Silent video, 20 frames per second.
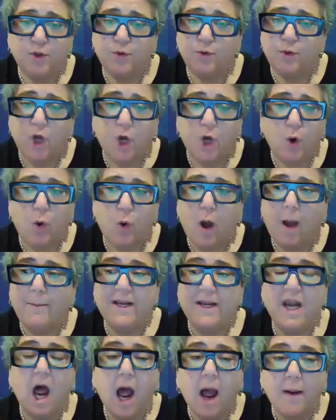You know, I
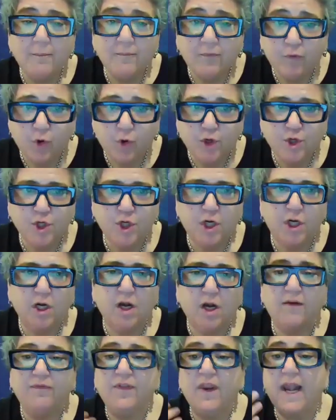mean, I'm fortunate
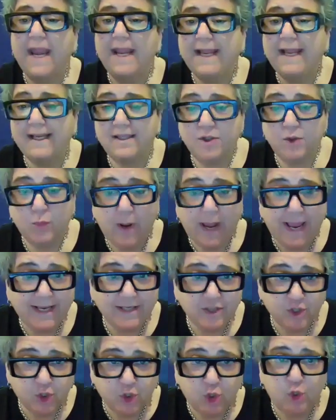enough that I get to
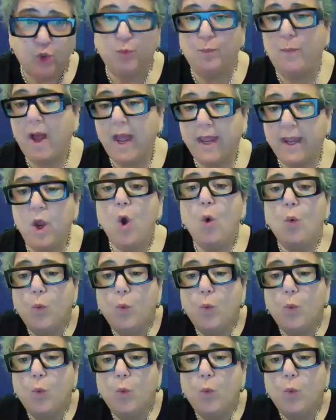ask you my